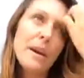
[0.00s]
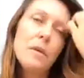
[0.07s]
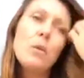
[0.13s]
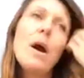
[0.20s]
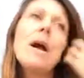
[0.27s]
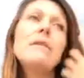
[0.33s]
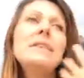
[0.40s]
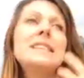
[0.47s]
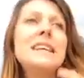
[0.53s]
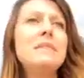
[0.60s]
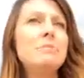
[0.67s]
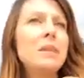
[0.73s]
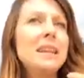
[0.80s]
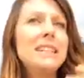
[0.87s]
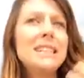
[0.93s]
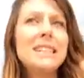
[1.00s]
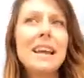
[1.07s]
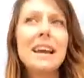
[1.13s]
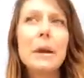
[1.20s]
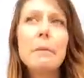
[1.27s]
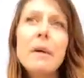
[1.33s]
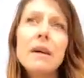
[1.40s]
whereas in places
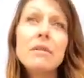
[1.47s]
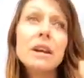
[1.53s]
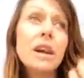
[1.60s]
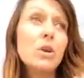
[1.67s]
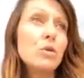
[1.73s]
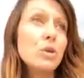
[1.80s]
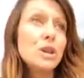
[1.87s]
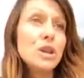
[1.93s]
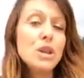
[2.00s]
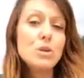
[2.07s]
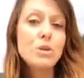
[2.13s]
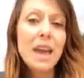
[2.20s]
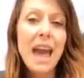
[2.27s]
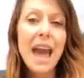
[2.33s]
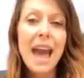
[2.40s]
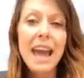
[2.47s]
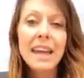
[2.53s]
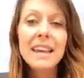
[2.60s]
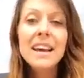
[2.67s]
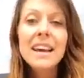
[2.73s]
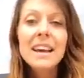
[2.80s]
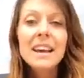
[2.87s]
like America or the
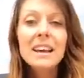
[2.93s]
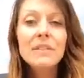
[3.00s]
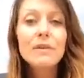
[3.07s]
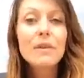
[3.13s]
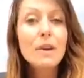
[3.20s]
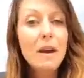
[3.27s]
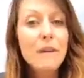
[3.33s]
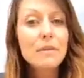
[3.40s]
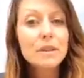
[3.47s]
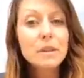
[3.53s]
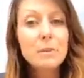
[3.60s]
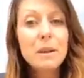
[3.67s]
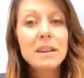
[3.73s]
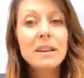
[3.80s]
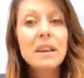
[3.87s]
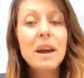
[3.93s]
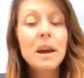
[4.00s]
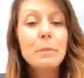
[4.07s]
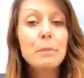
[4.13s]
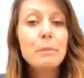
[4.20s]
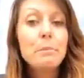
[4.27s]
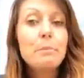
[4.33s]
UK, forever's been
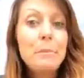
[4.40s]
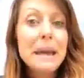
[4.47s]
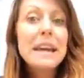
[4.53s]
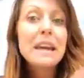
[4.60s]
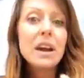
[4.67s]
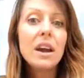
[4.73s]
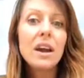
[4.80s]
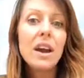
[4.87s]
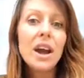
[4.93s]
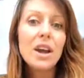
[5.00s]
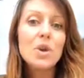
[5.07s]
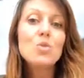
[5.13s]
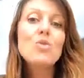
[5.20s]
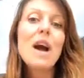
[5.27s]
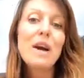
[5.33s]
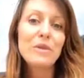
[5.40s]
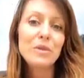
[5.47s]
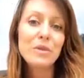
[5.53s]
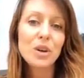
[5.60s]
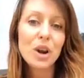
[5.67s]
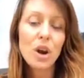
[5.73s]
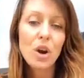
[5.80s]
bigger and around
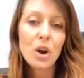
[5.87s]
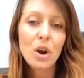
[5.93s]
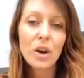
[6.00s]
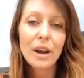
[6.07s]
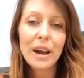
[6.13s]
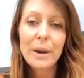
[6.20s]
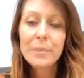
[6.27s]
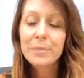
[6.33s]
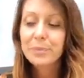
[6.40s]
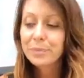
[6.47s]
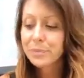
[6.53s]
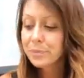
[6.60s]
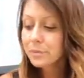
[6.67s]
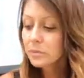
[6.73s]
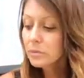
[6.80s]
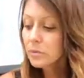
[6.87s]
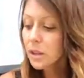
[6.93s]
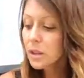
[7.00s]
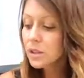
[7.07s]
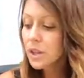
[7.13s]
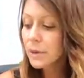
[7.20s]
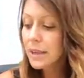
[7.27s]
for a lot longer.
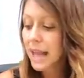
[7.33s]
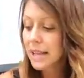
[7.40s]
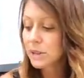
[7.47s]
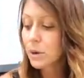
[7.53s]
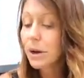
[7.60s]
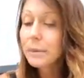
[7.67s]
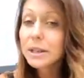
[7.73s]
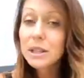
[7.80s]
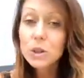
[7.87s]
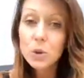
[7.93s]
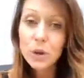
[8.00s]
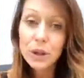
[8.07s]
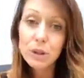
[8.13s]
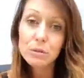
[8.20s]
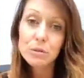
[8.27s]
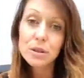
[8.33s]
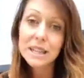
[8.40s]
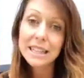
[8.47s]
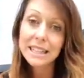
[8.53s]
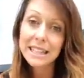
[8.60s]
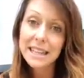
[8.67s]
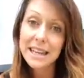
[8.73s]
So yeah, so I'm going to talk you through the
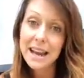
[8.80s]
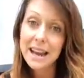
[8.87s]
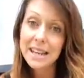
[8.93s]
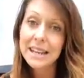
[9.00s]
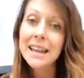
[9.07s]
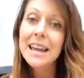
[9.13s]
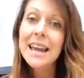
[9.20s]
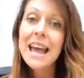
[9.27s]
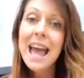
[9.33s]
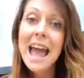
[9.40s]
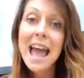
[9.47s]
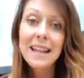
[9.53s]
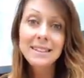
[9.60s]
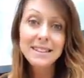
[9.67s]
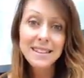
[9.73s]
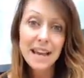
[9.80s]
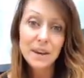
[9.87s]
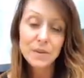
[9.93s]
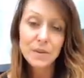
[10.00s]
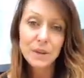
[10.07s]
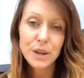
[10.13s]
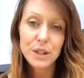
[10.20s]
Clean 9 NZ
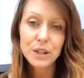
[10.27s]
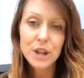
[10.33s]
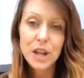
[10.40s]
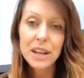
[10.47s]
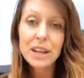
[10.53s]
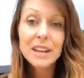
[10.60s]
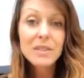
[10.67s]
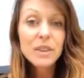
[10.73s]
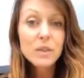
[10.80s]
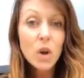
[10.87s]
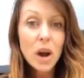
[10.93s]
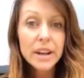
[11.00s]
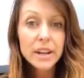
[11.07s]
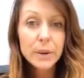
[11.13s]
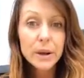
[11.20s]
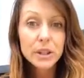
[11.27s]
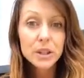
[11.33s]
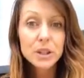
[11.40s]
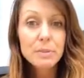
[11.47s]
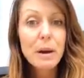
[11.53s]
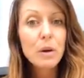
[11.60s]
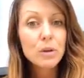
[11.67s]
version, and if you've got any
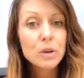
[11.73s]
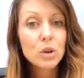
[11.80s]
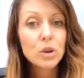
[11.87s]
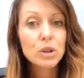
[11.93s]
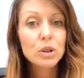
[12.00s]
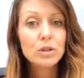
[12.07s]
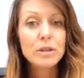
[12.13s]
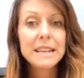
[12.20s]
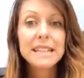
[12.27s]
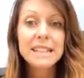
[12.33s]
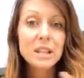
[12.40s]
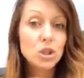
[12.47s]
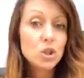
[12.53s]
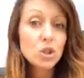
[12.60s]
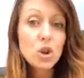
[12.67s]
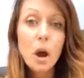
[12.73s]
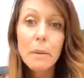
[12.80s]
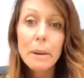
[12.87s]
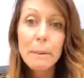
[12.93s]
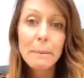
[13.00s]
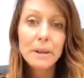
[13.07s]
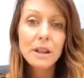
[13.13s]
questions about other countries, then just
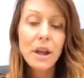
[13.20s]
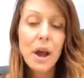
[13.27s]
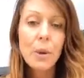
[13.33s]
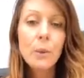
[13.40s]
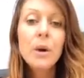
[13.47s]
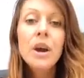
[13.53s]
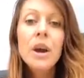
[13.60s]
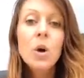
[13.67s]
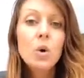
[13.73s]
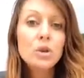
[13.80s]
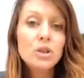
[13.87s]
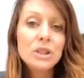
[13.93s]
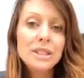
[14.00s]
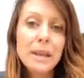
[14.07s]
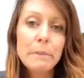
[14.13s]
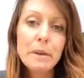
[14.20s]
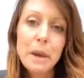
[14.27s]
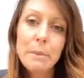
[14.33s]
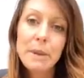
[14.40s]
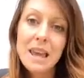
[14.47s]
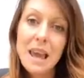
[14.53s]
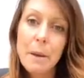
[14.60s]
comment below or just send me a
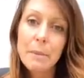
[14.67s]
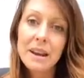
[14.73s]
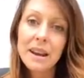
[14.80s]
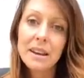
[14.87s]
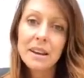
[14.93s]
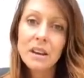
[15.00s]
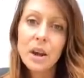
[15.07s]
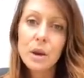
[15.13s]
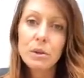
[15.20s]
PM and I can go